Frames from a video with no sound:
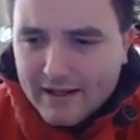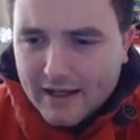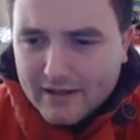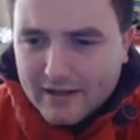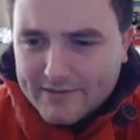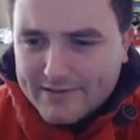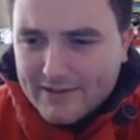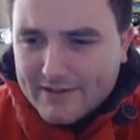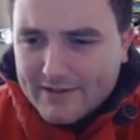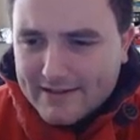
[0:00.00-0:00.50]

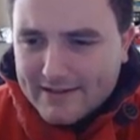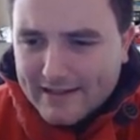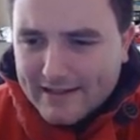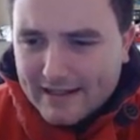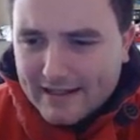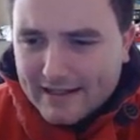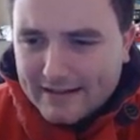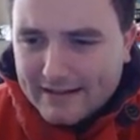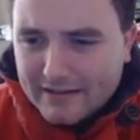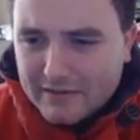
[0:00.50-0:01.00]
I was starting to
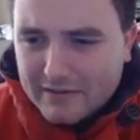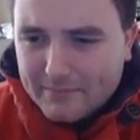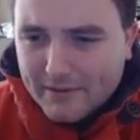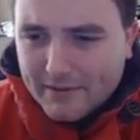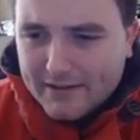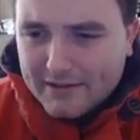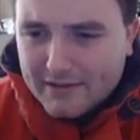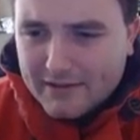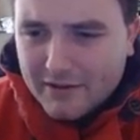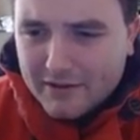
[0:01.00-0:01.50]
get a little
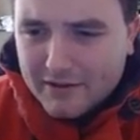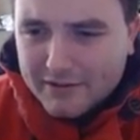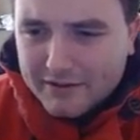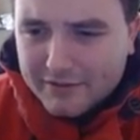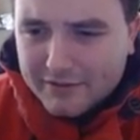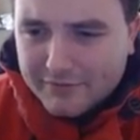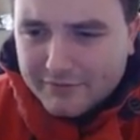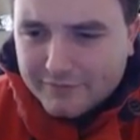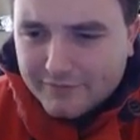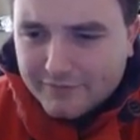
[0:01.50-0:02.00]
bit kind
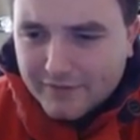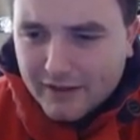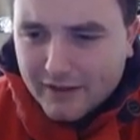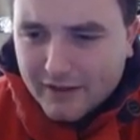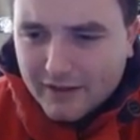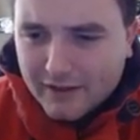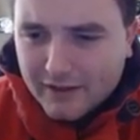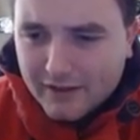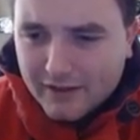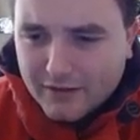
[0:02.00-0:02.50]
of
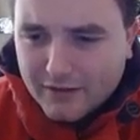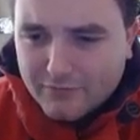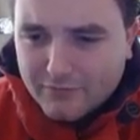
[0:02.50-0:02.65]
uh,